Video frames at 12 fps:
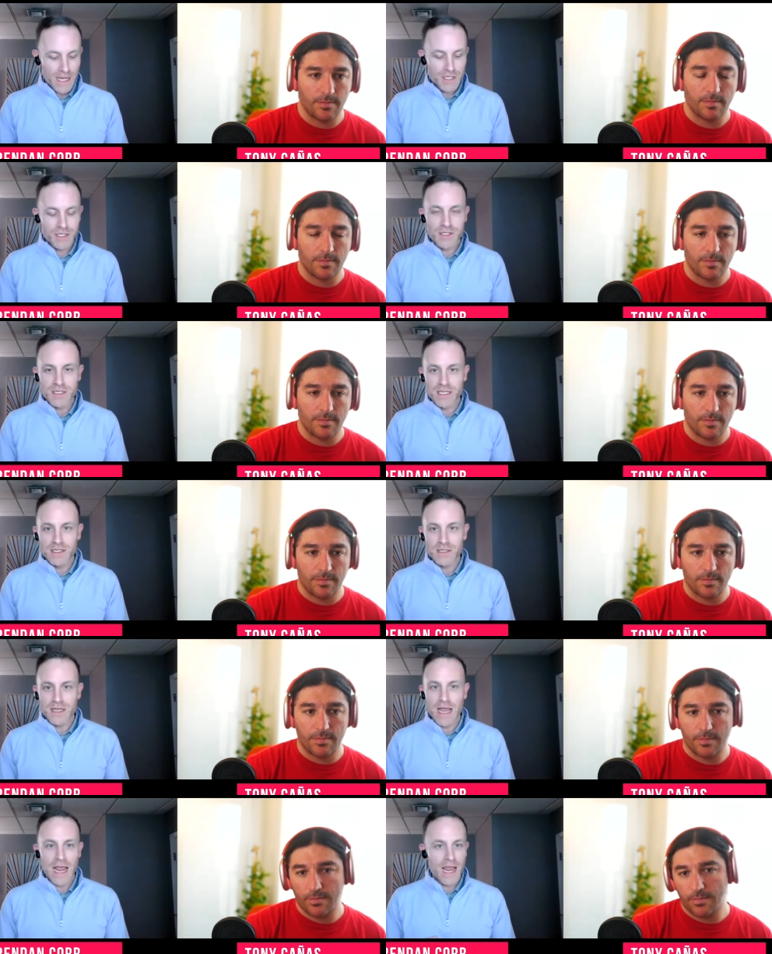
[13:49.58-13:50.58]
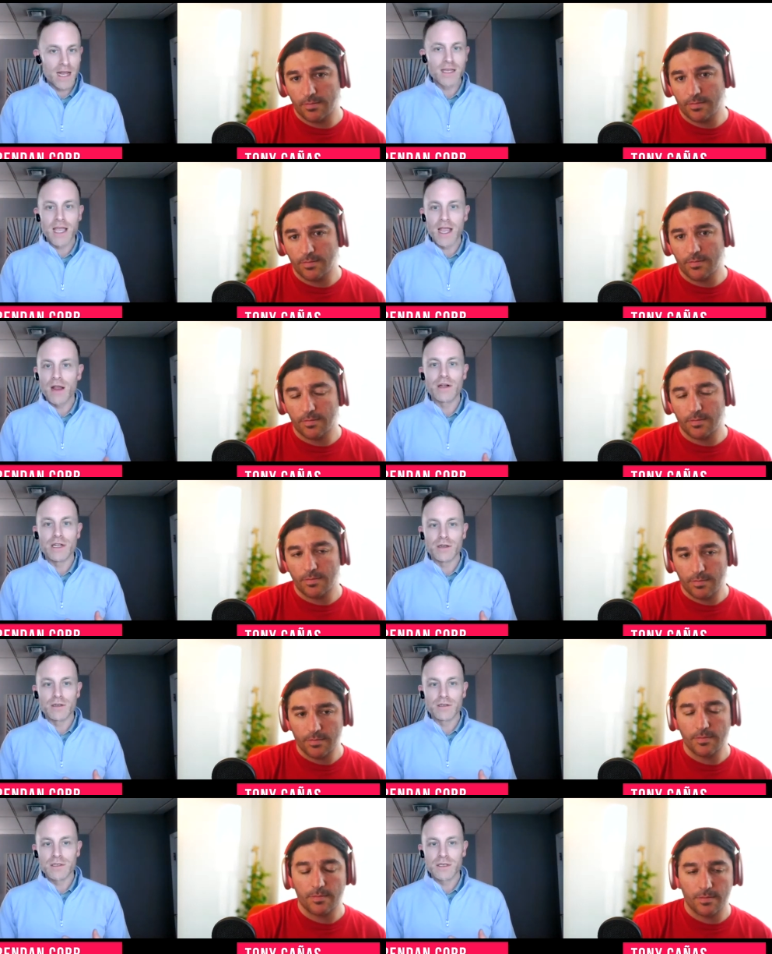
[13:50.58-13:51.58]
Speaker 1: agencies and
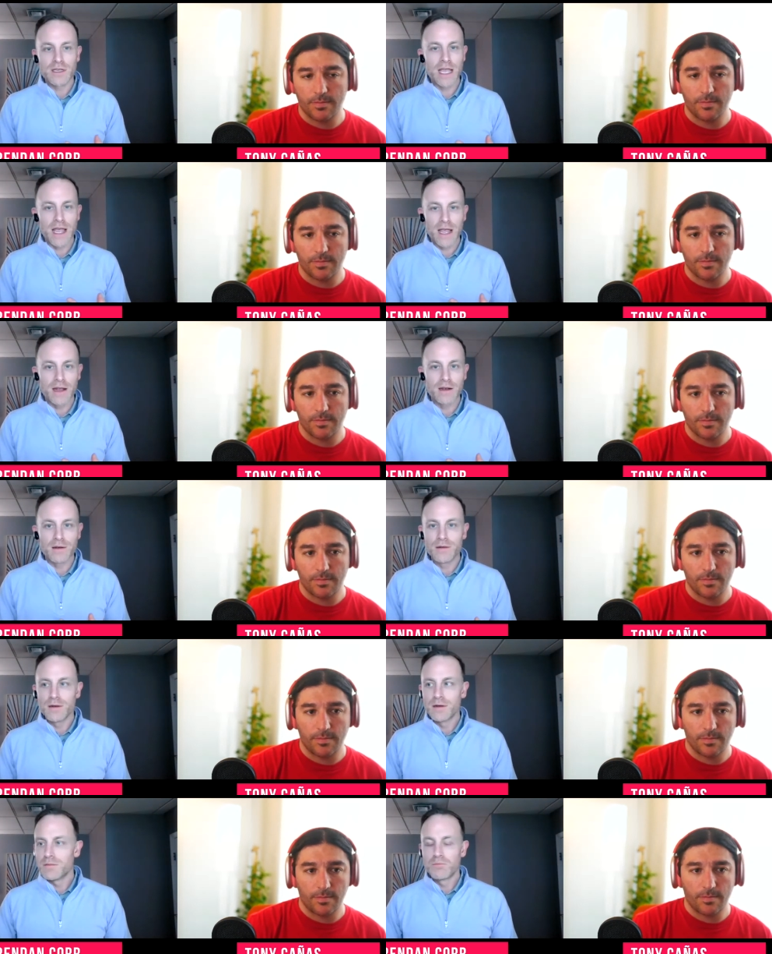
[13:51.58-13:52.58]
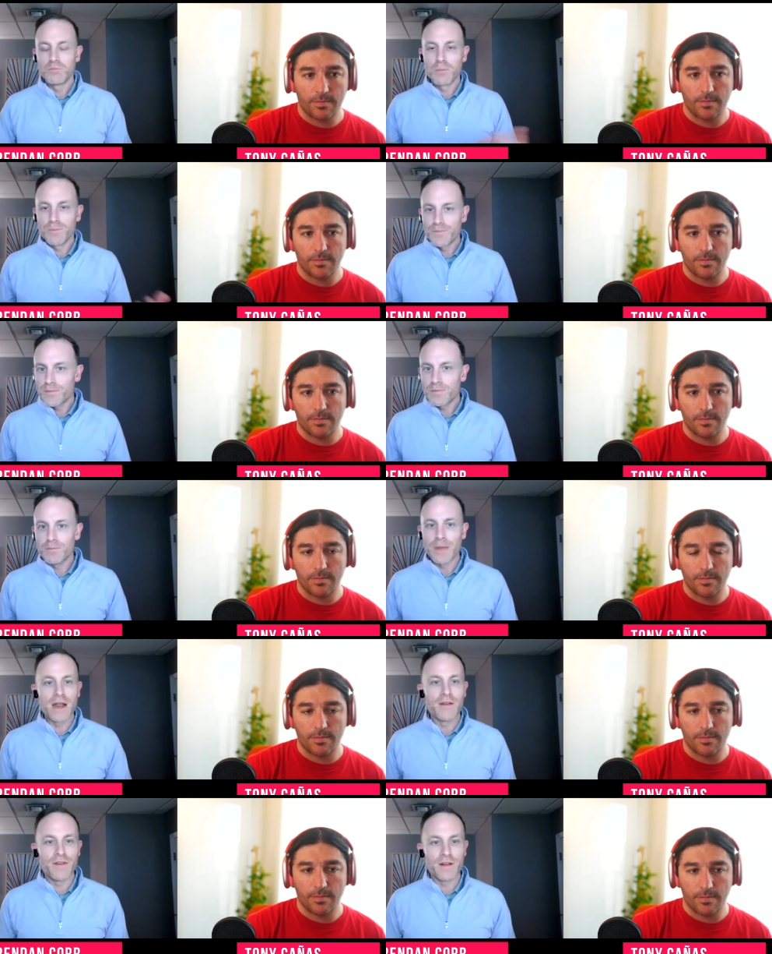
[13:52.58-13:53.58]
carriers can
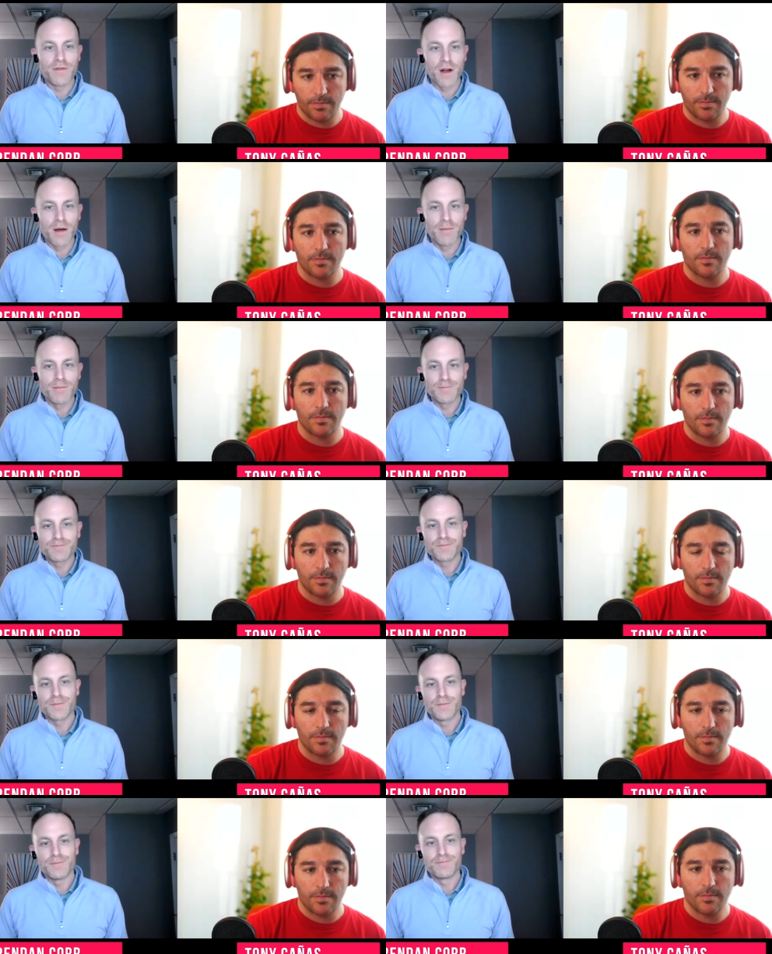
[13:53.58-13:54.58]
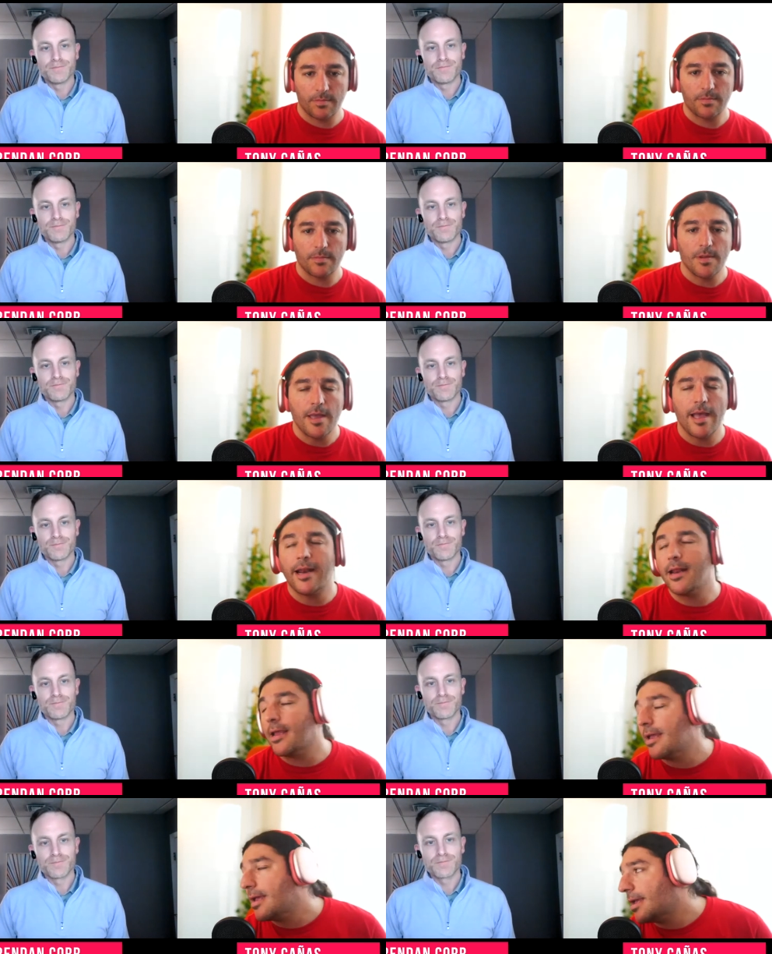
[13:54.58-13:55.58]
benefit from
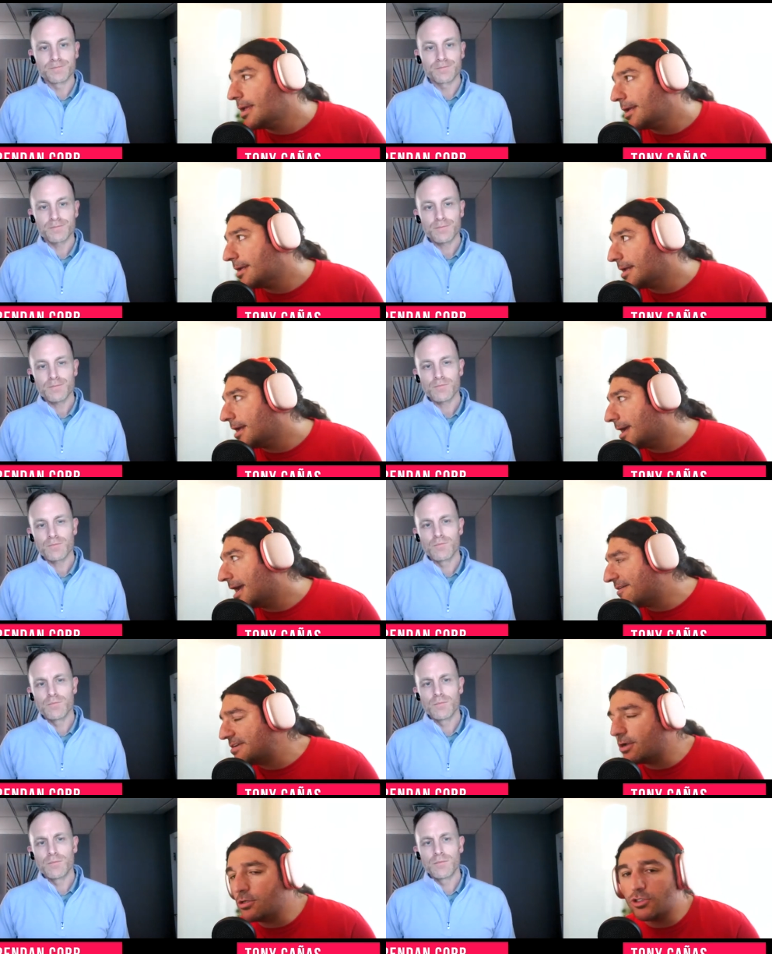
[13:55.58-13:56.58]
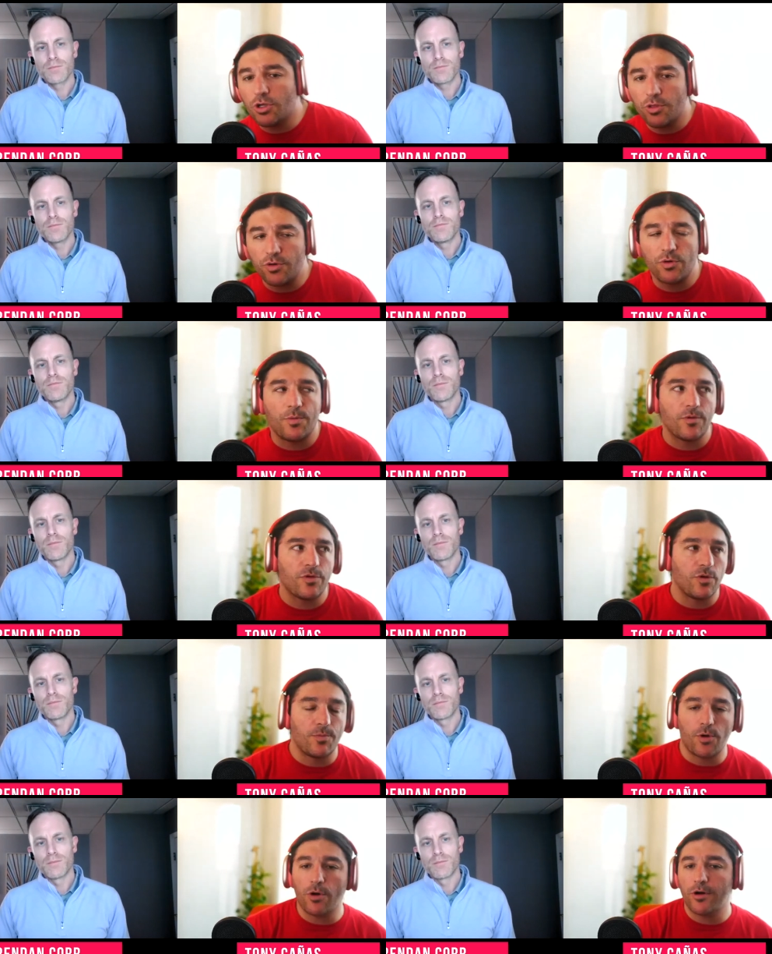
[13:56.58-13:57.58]
Speaker 2: and uh, having gone to, through through
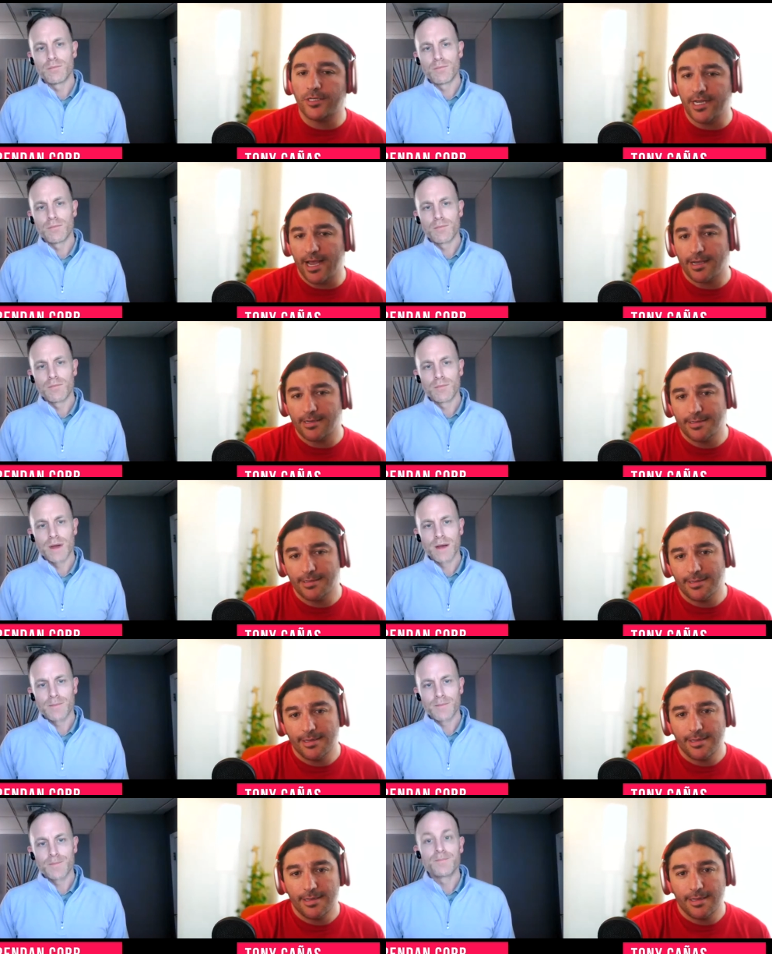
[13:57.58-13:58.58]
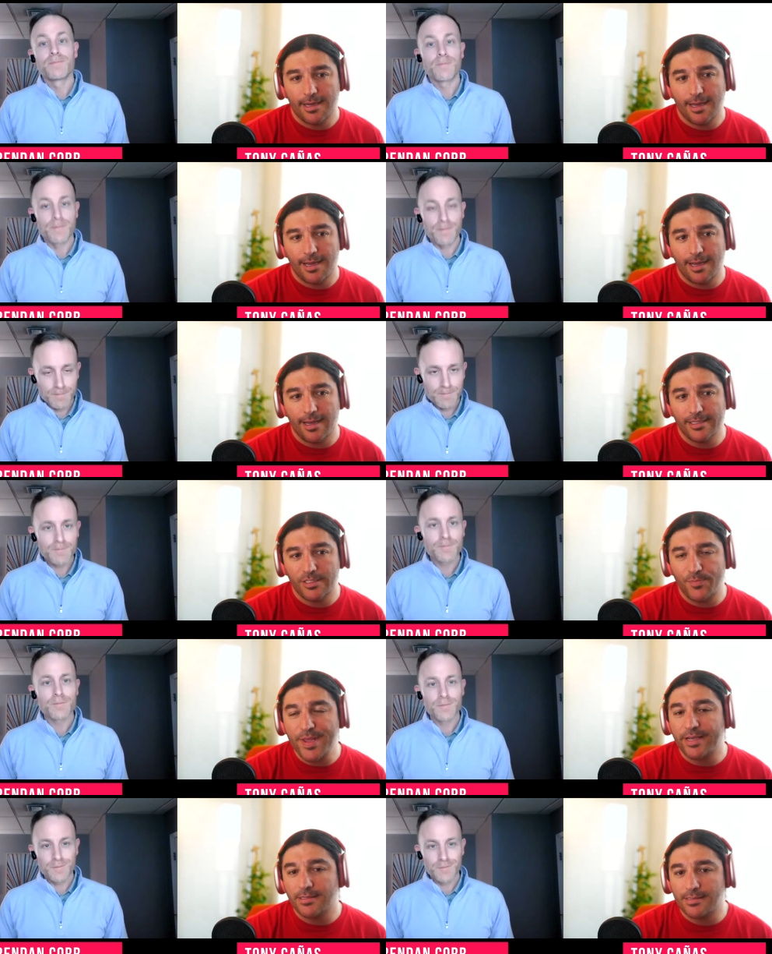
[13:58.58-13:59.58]
broker tech, uh, mm-hmm.
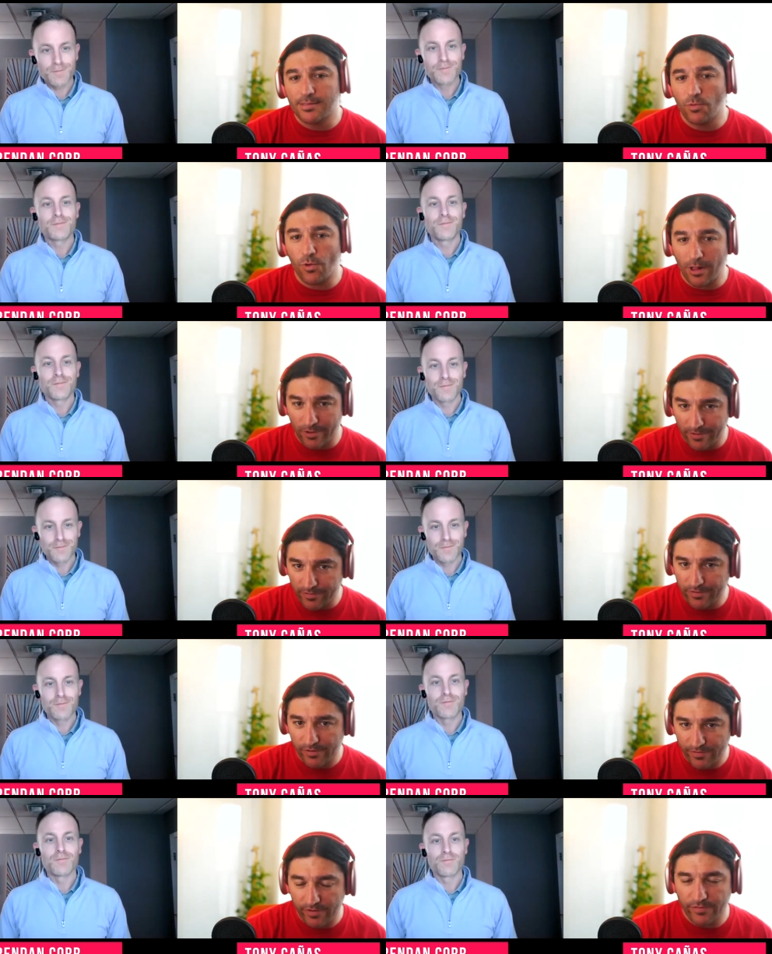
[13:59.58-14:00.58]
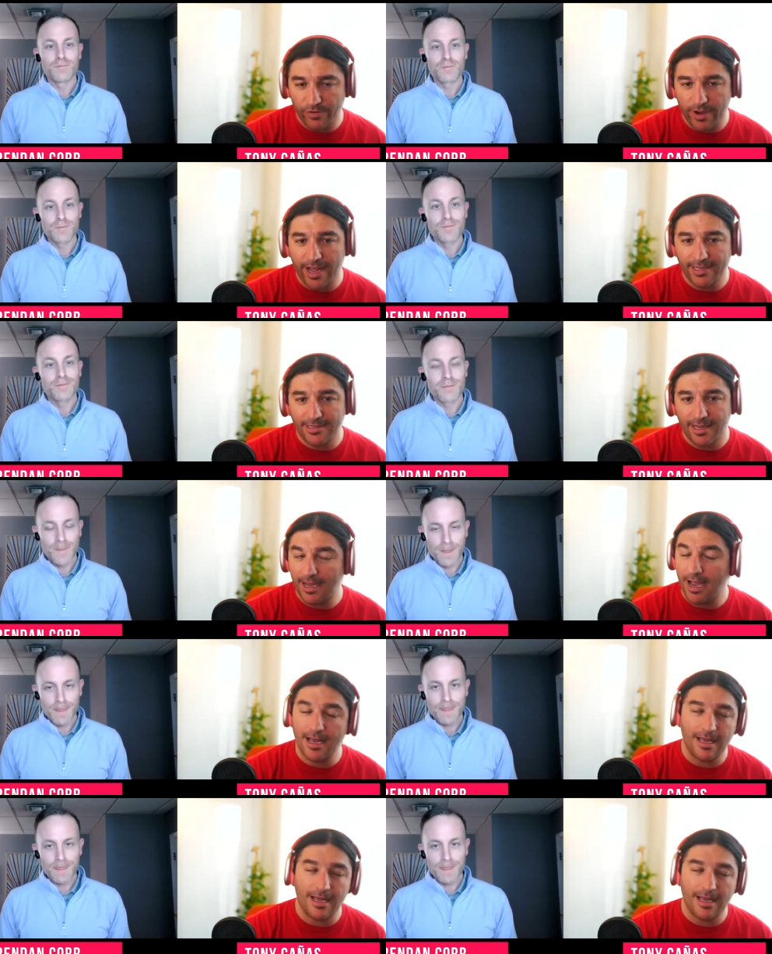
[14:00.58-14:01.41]
speaks well of, of, you guys. I, I, I,